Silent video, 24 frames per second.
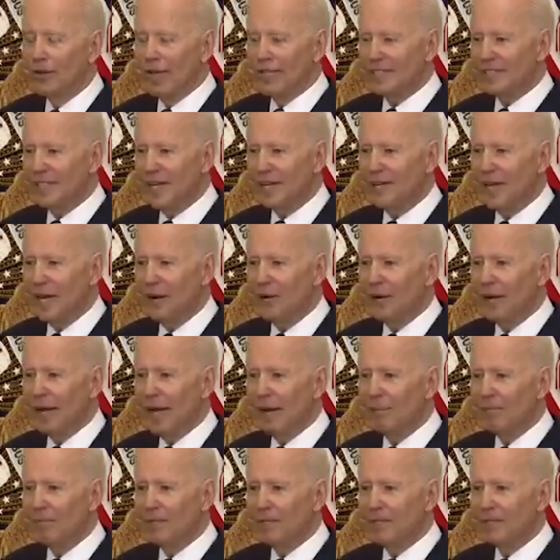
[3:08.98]
That's not how it
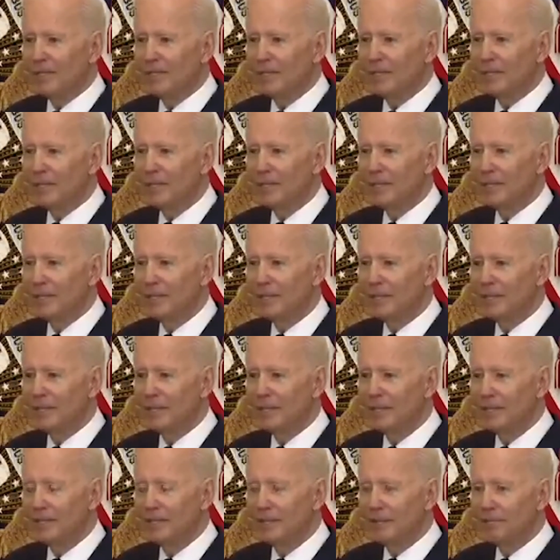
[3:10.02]
happens.
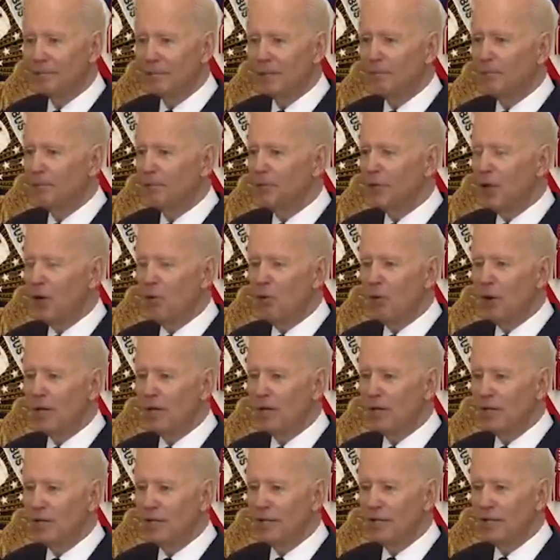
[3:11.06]
People don't want to